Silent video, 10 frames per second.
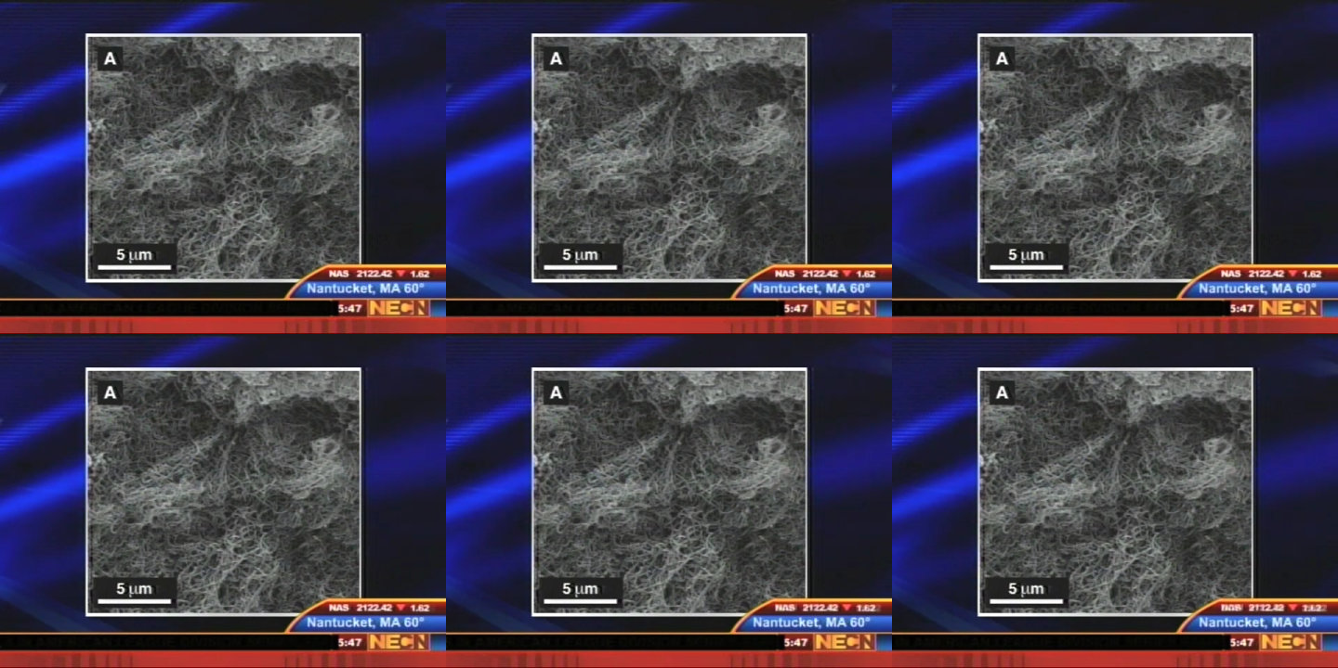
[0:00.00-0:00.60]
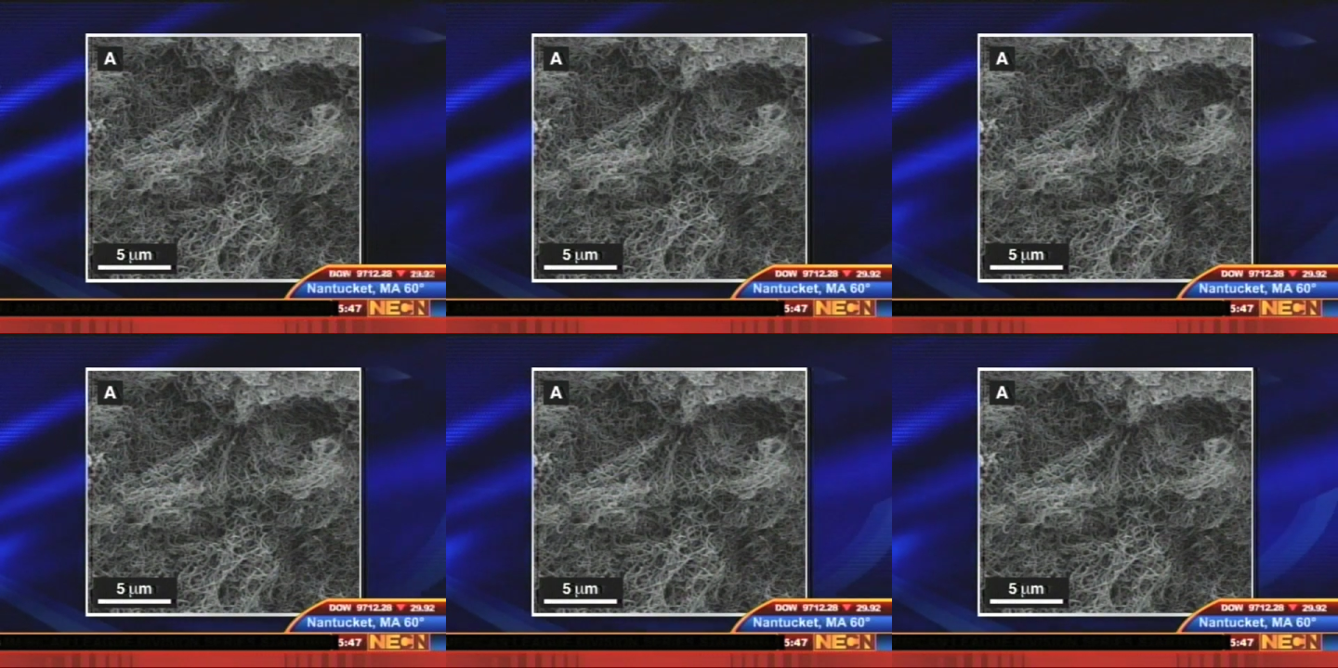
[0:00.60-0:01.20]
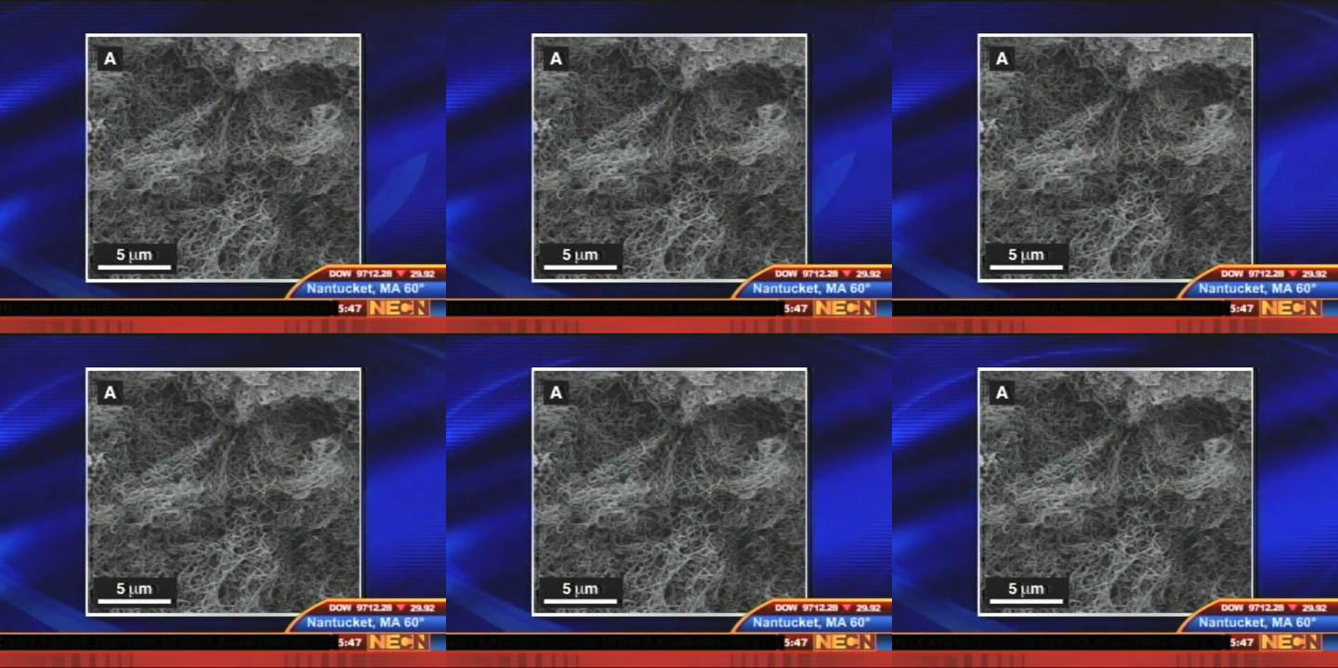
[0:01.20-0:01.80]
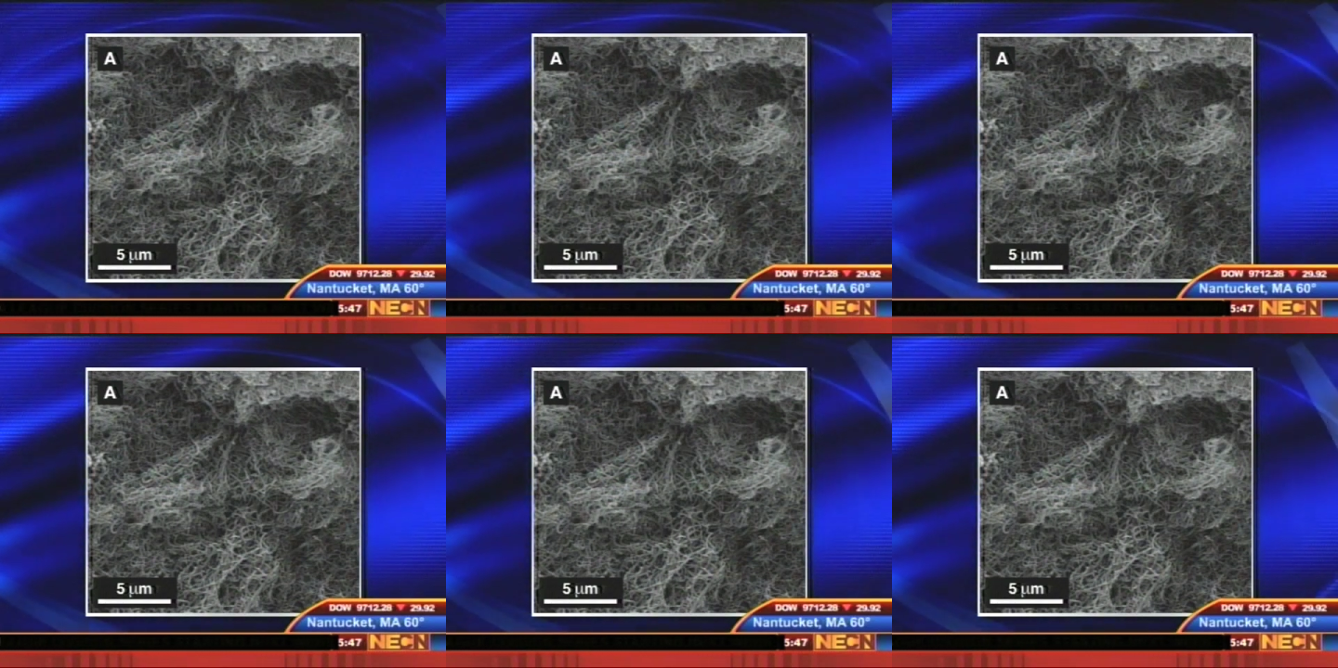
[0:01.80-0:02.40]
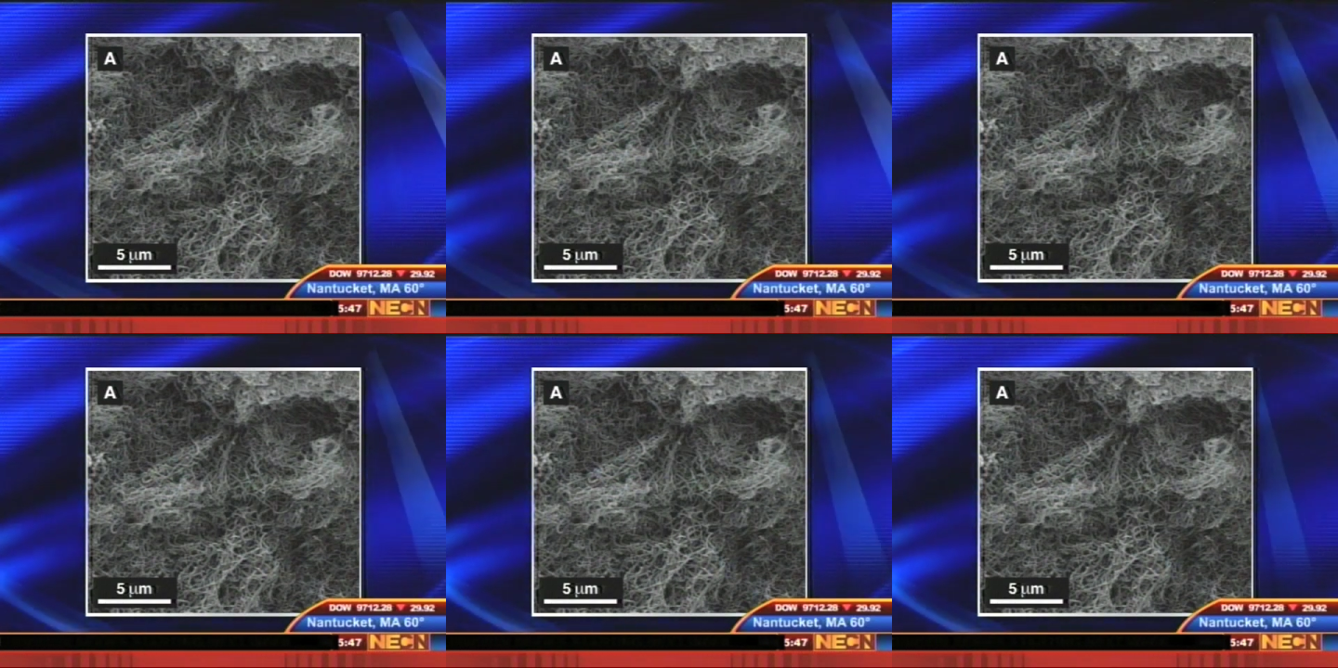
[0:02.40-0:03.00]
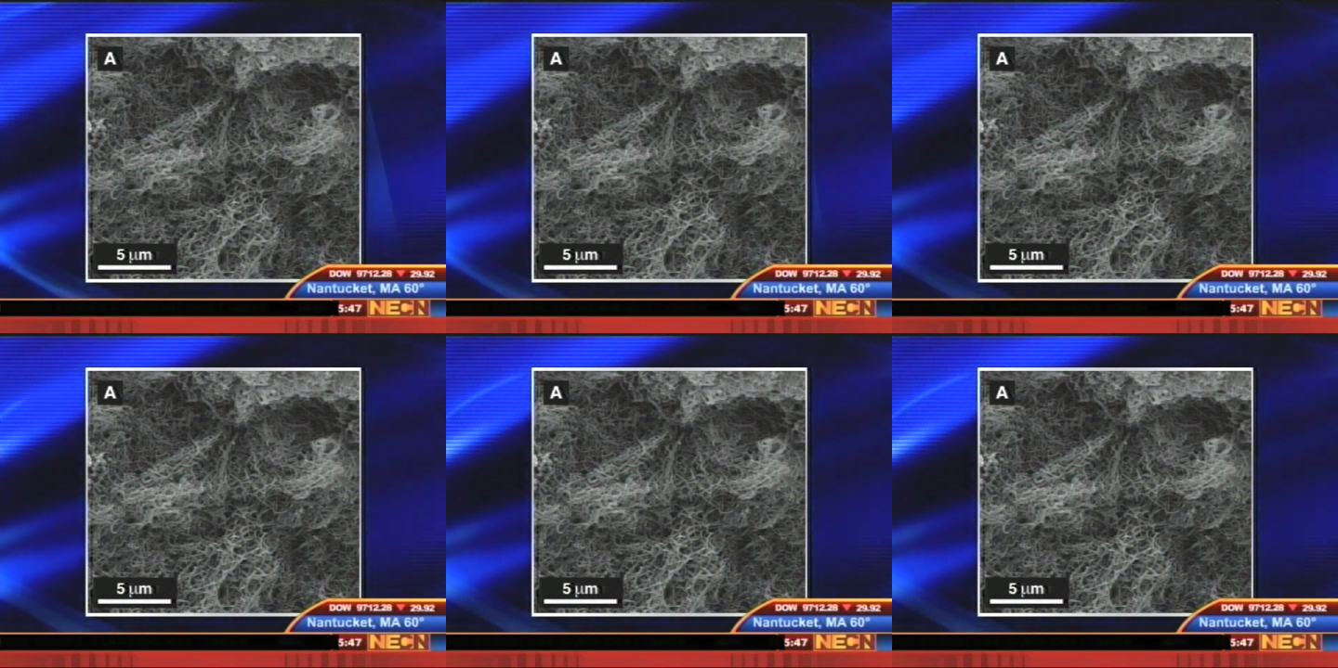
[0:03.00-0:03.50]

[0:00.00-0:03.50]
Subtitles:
No face is visible, so there are no lips to read.